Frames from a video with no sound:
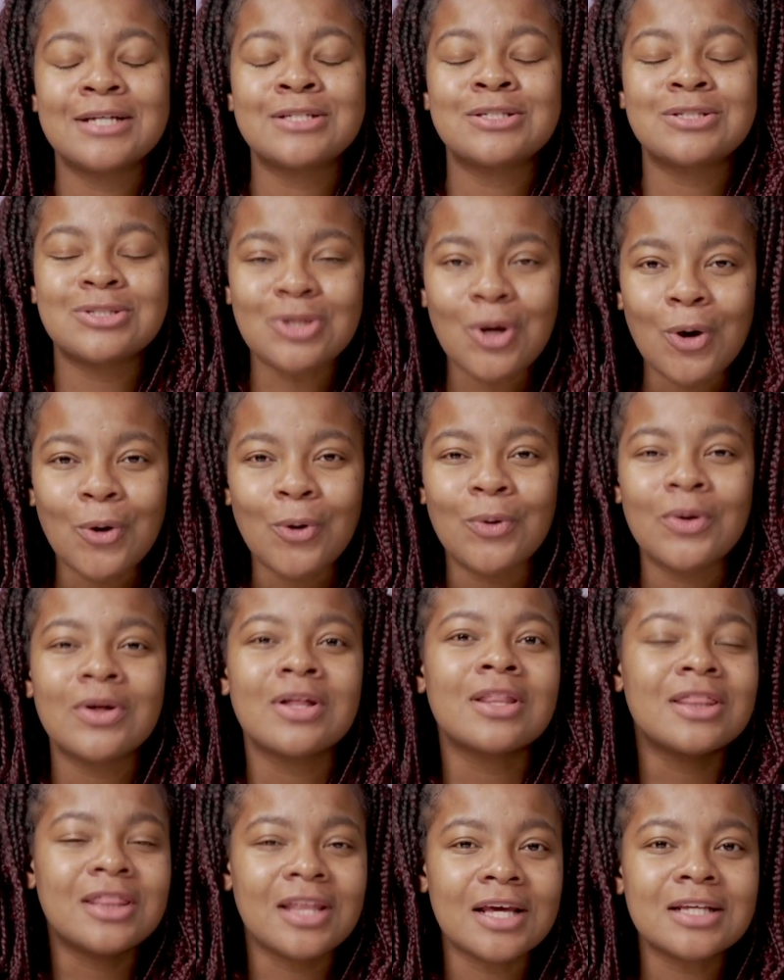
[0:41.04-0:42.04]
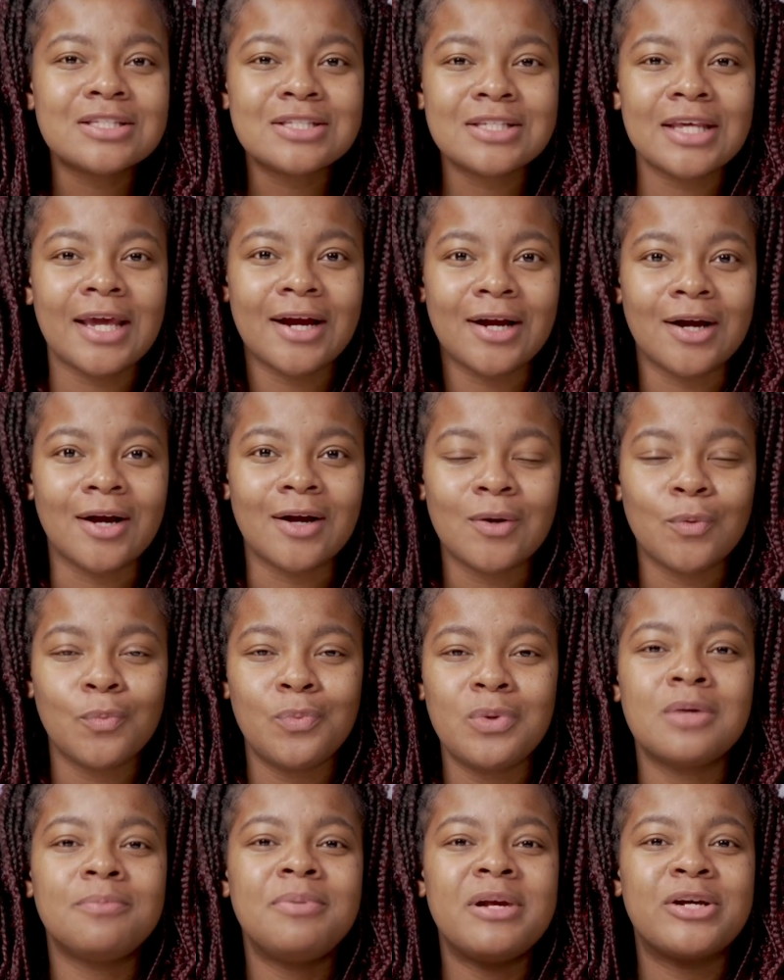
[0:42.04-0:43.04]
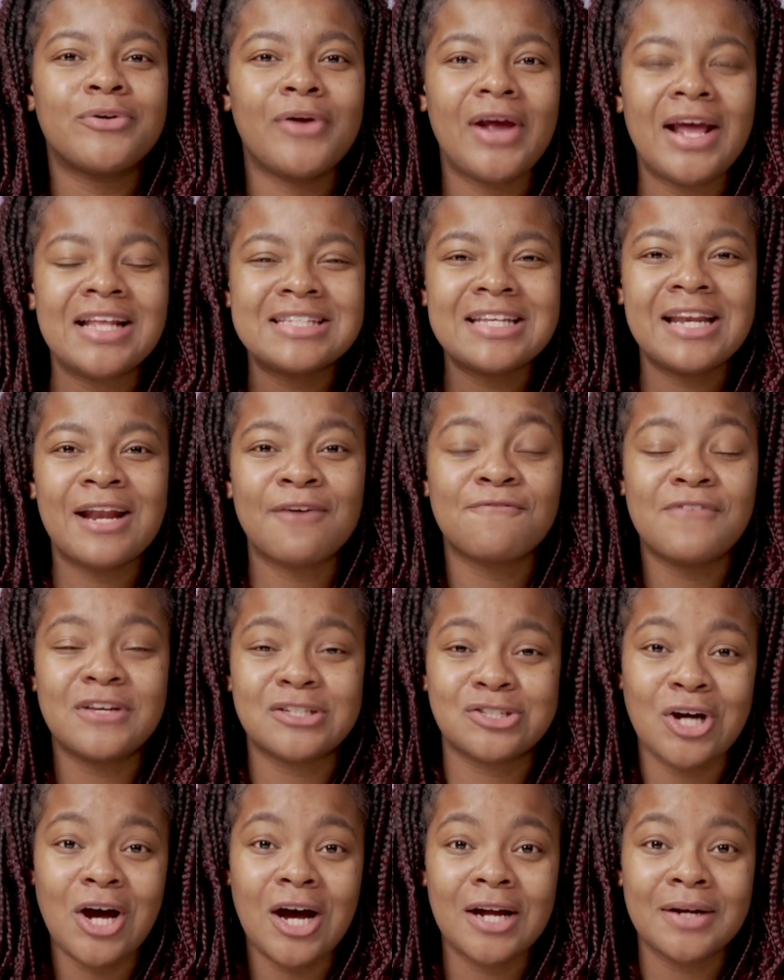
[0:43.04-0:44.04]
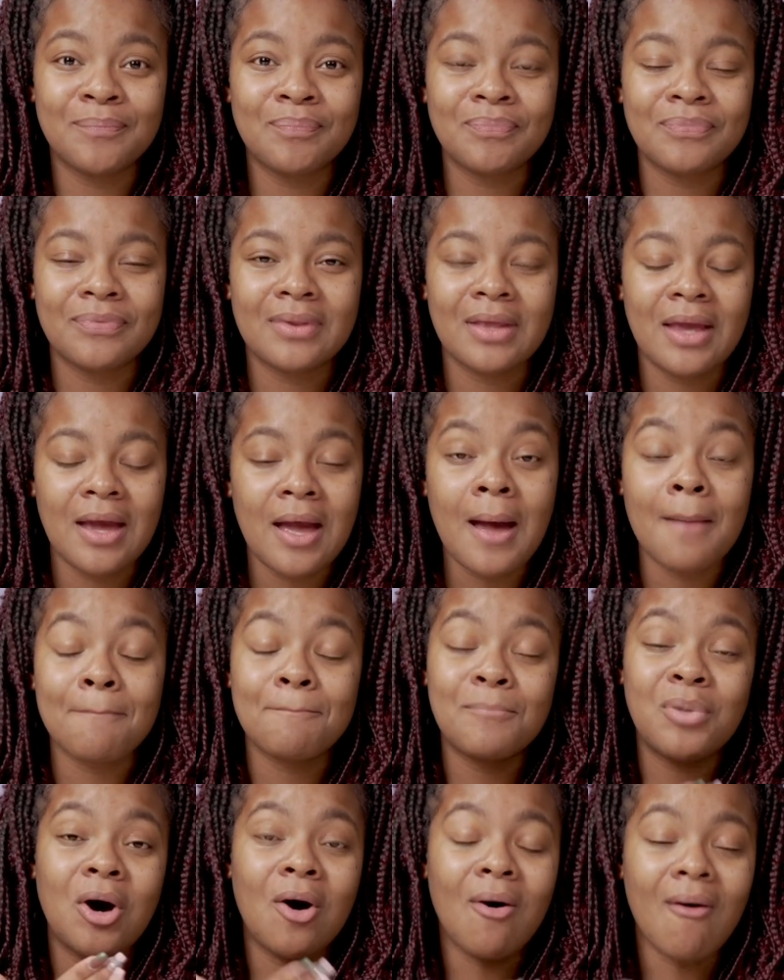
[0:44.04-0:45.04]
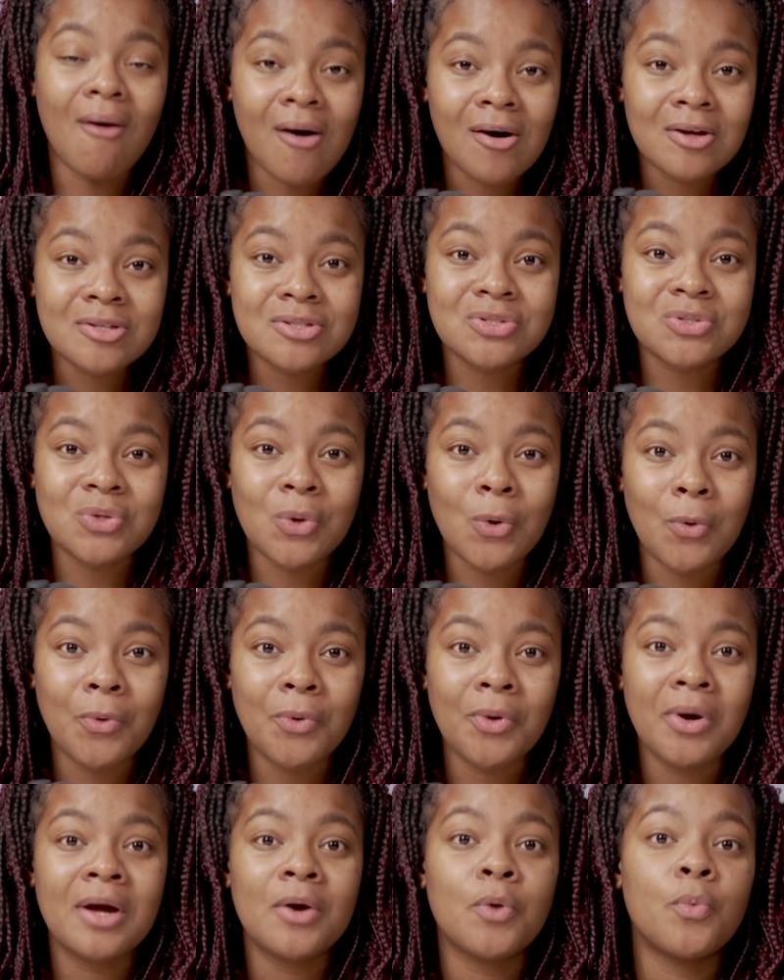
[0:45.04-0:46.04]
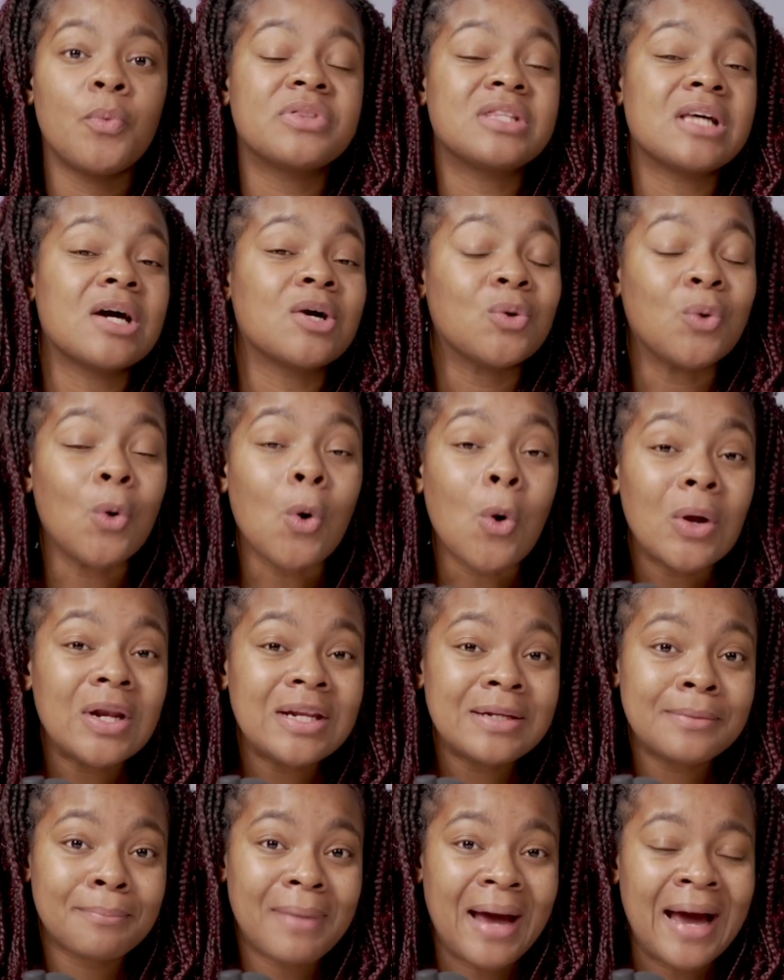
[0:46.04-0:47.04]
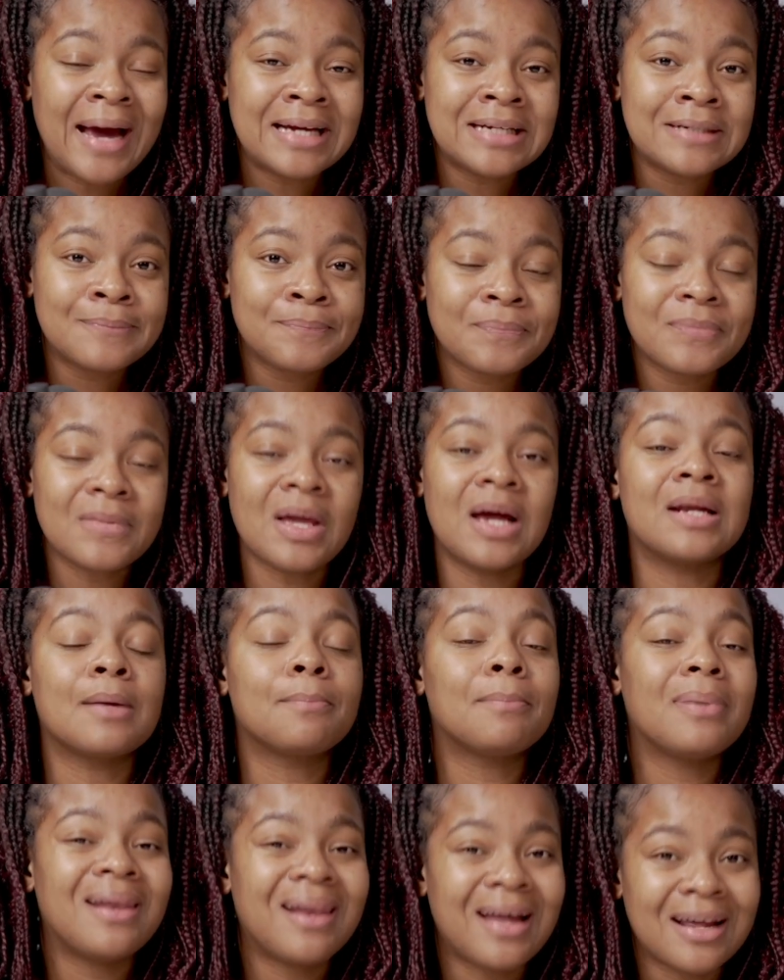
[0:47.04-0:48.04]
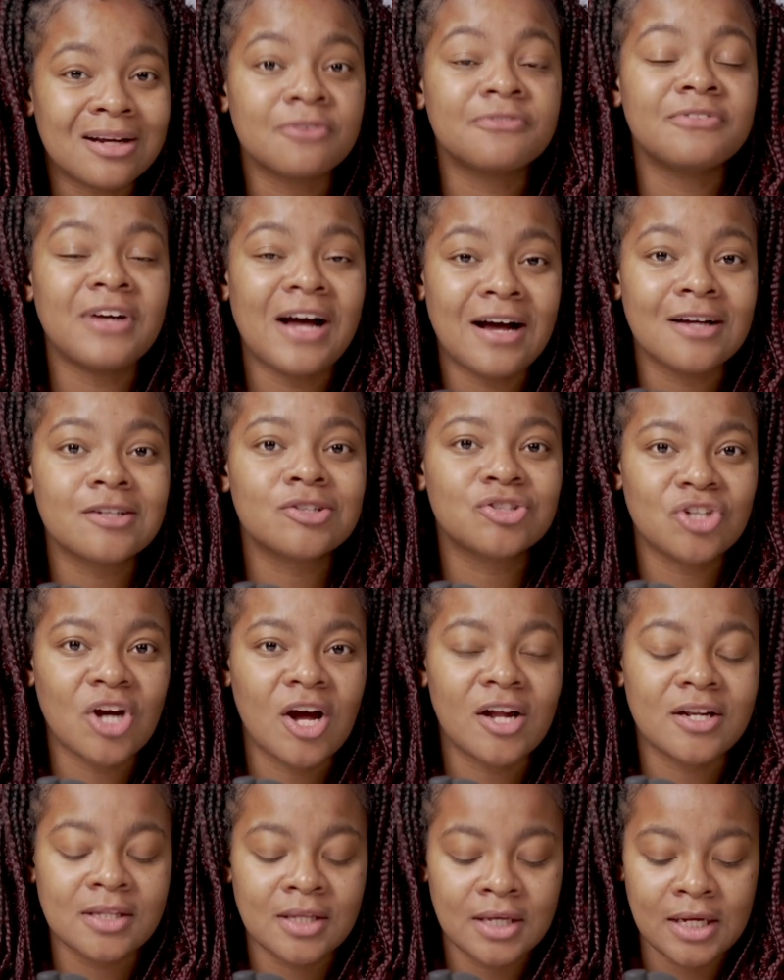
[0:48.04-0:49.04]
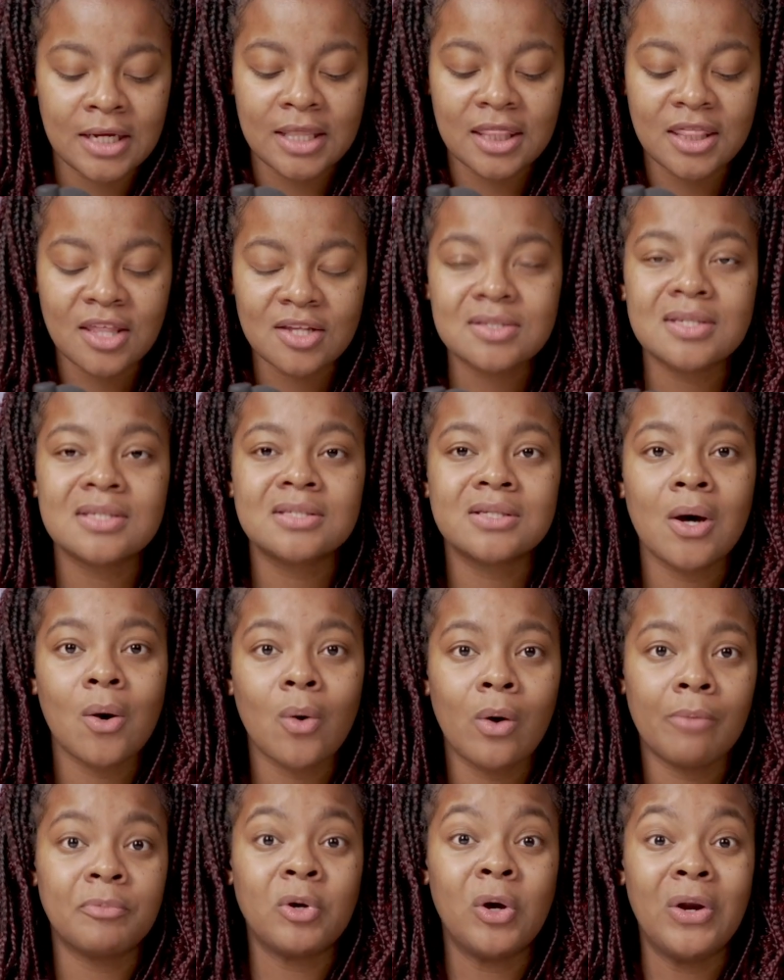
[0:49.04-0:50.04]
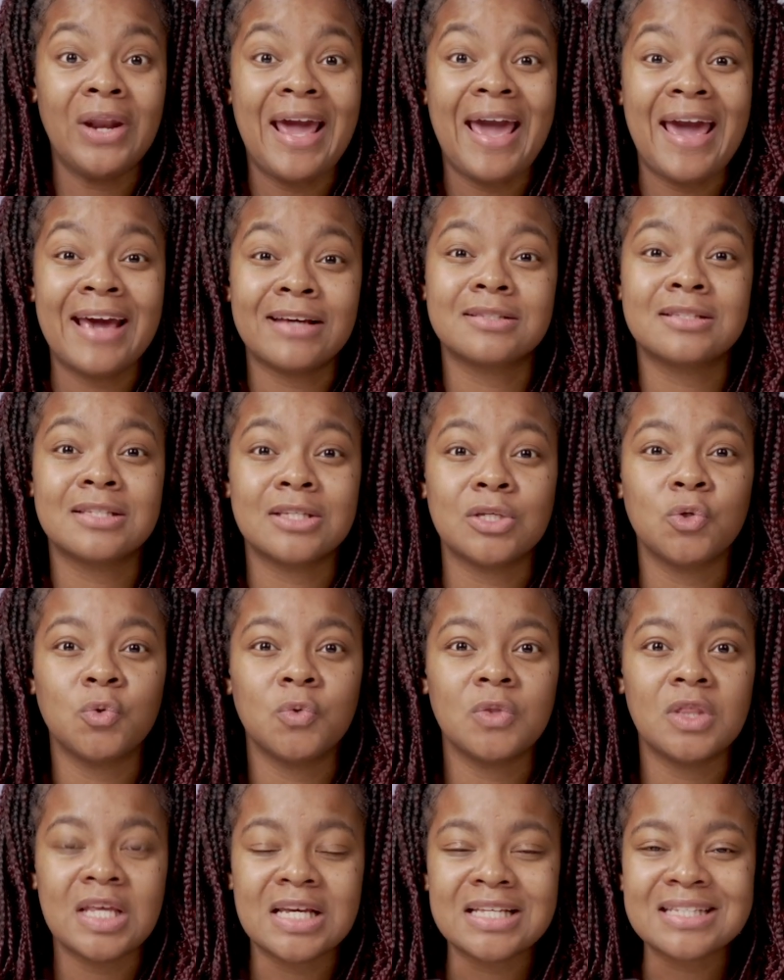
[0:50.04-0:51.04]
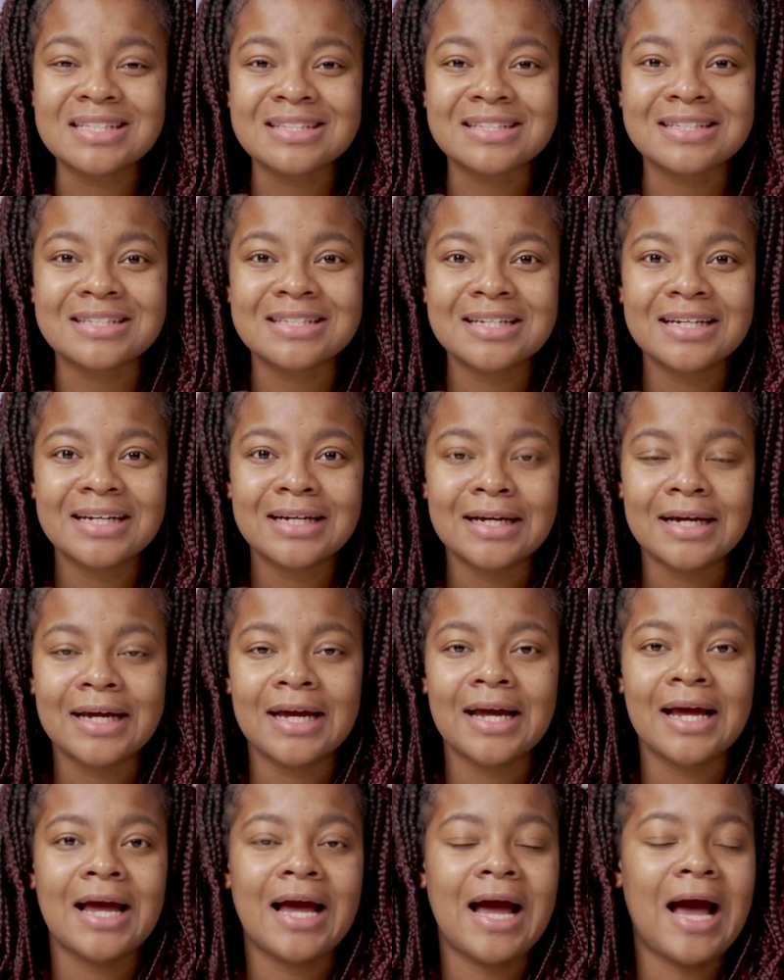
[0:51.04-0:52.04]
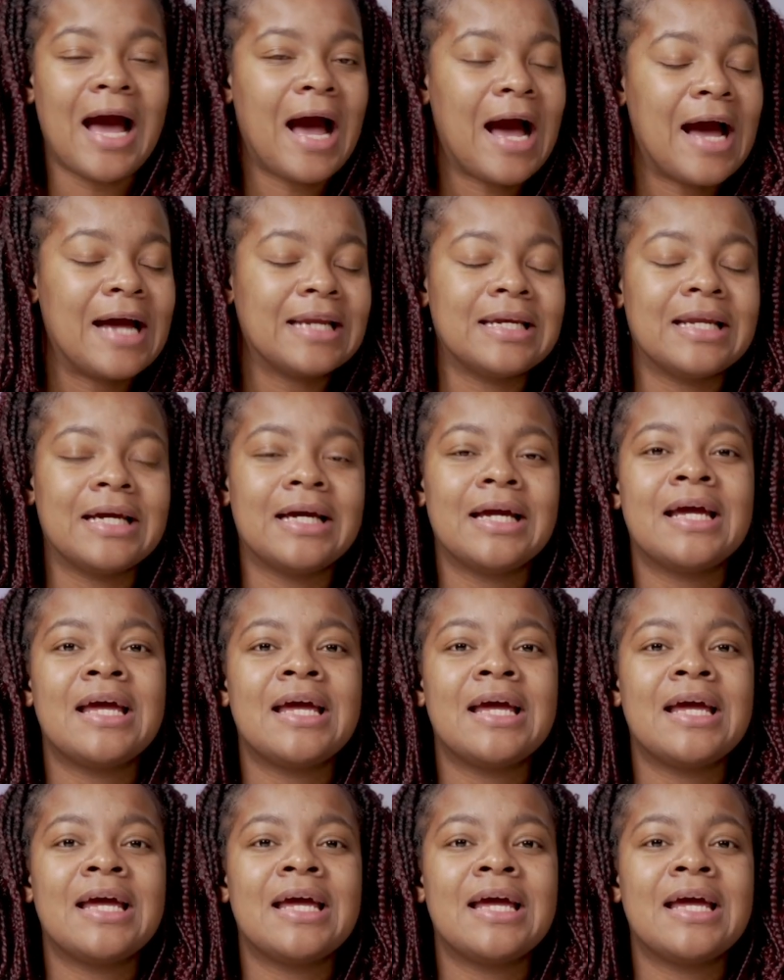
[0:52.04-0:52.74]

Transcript: So this year we'll be creating a vision, but also with a goal in mind and a plan of action. This is how I'm gonna execute this, and